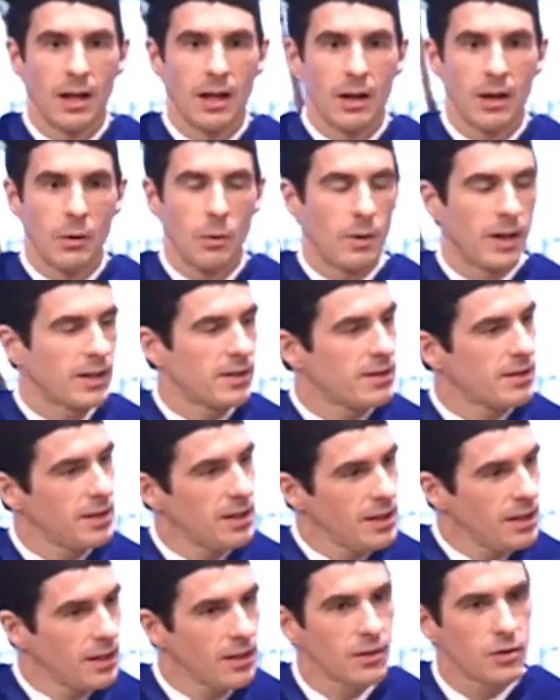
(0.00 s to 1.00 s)
when
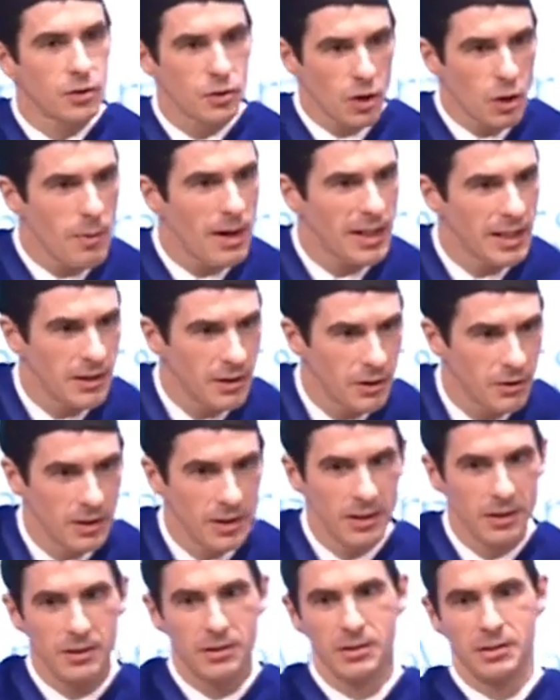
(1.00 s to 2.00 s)
seeing so many
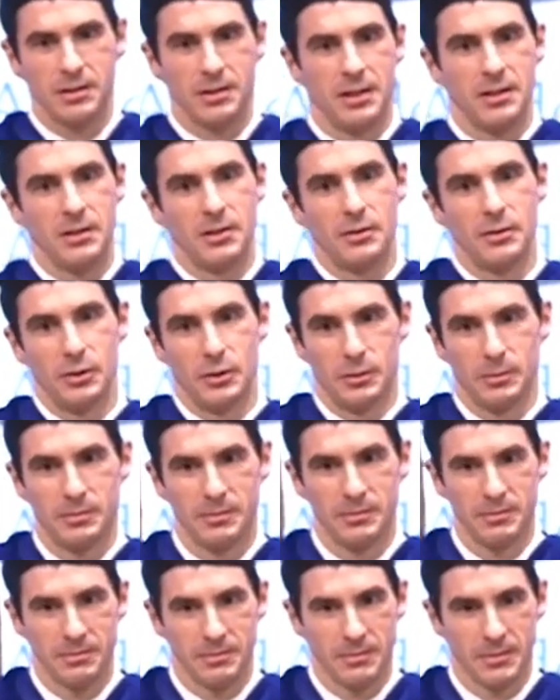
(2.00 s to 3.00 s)
degrees in the room,
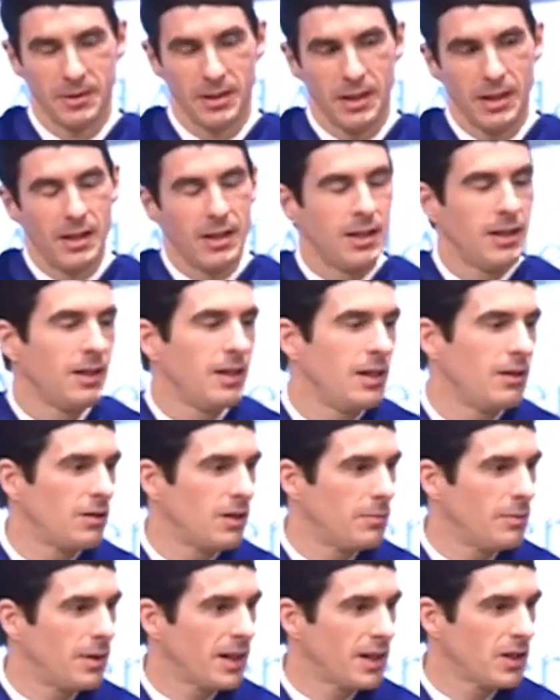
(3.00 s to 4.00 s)
it
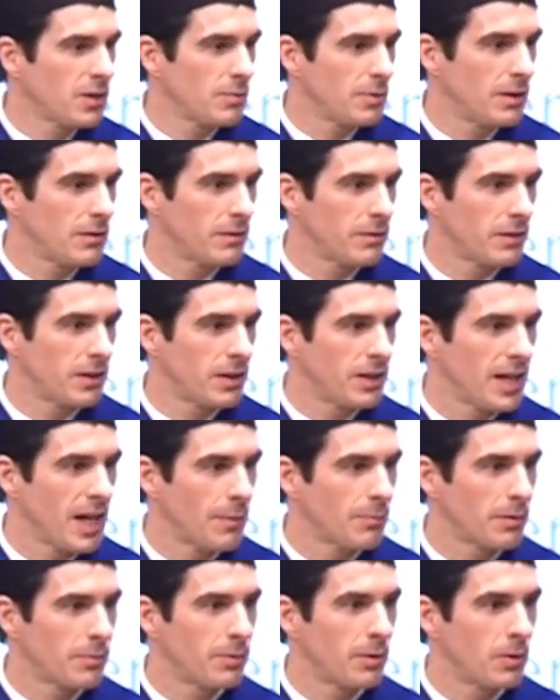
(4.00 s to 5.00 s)
reminds me of a very
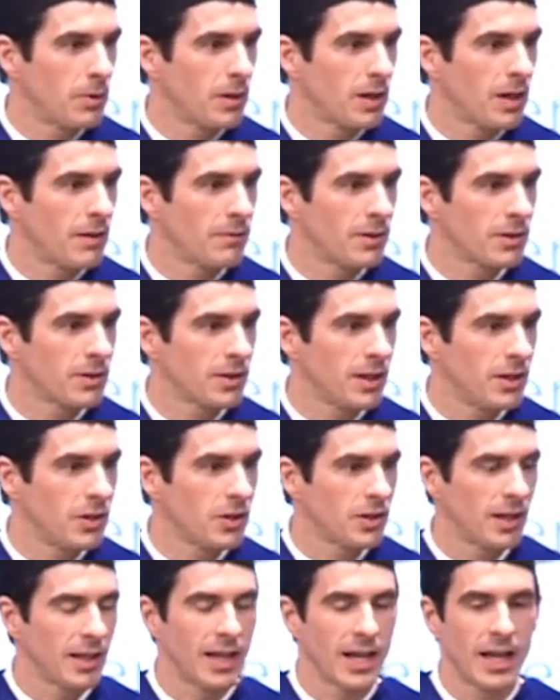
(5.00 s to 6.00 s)
apropos
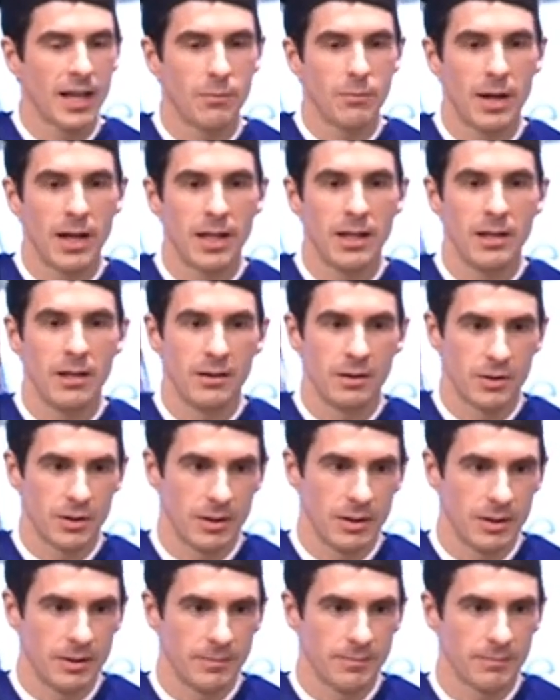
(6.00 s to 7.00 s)
conversation I had many years
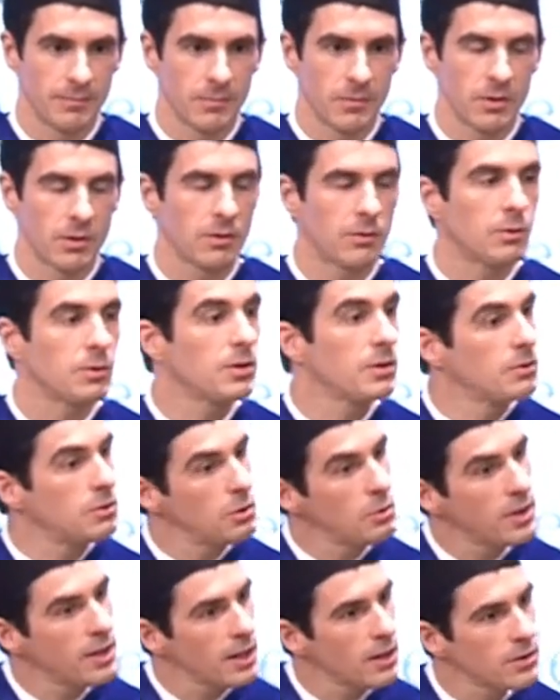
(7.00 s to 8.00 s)
ago. So it was in
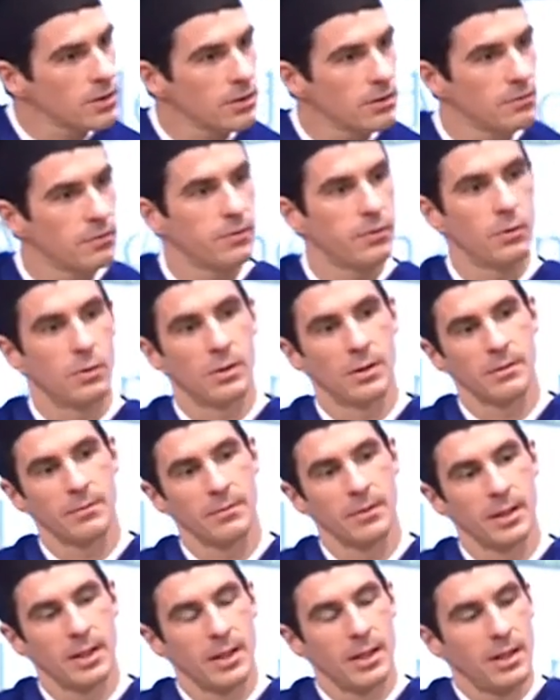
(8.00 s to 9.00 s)
2004.
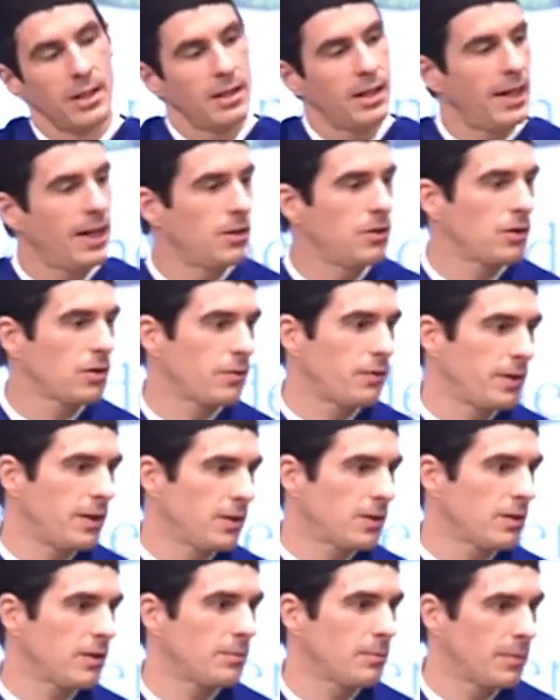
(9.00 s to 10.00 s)
I had just
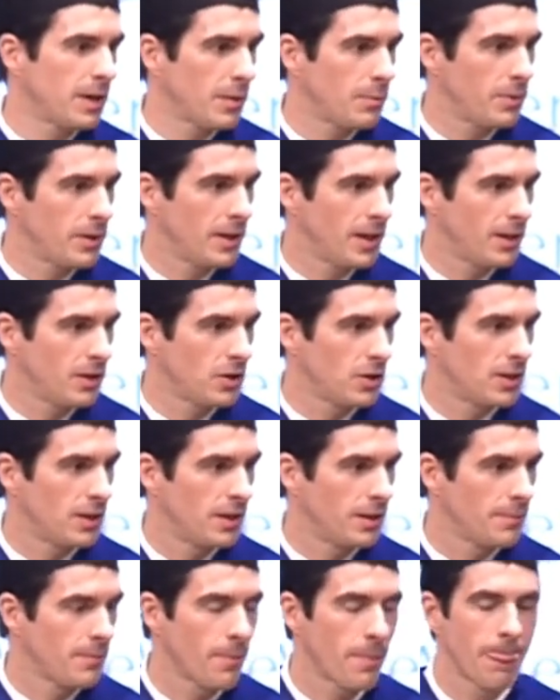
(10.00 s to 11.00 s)
finished up my
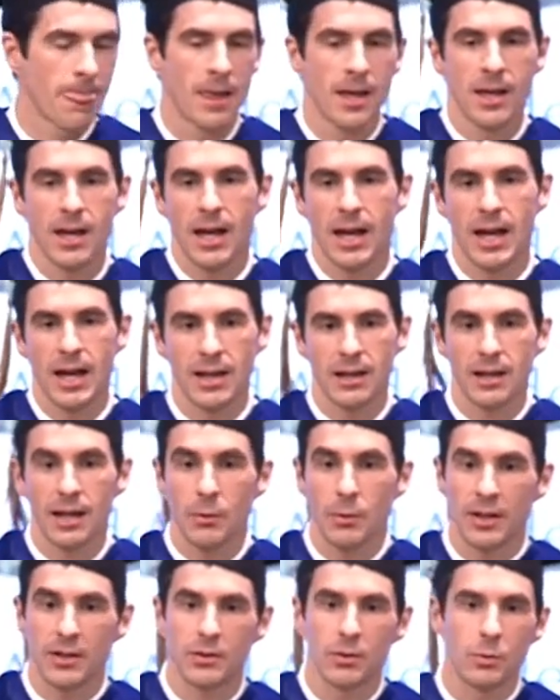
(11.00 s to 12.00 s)
PhD, and I
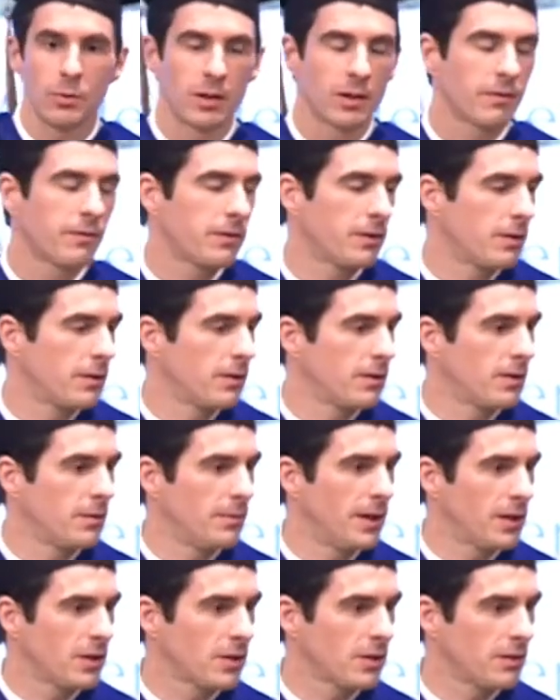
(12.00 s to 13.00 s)
went to work for
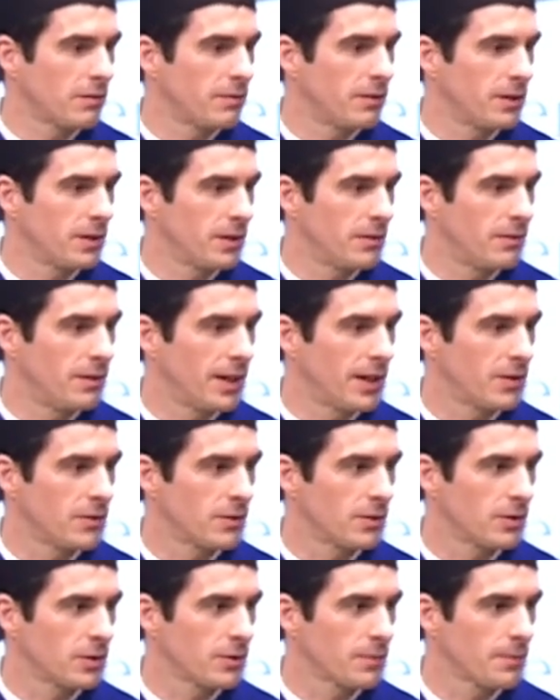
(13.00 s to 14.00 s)
Dimensional Fund
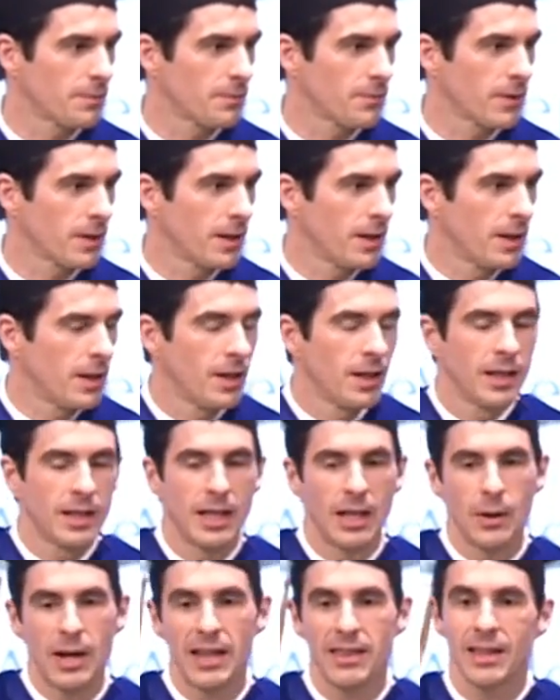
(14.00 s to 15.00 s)
Advisors.
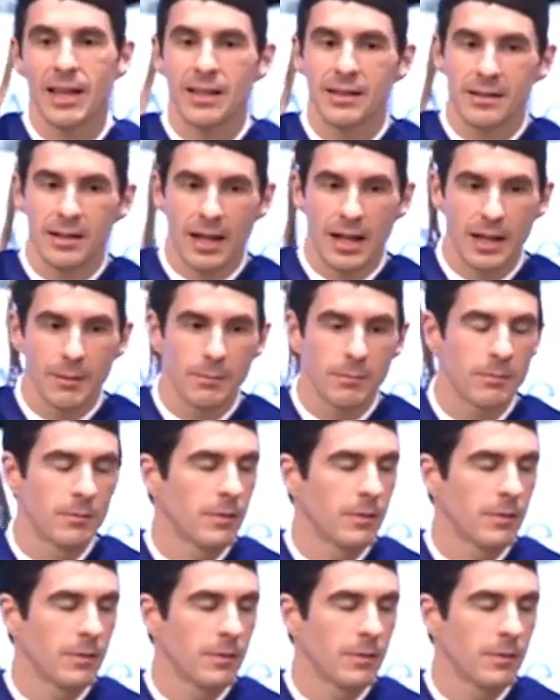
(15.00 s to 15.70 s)
Now, at that time,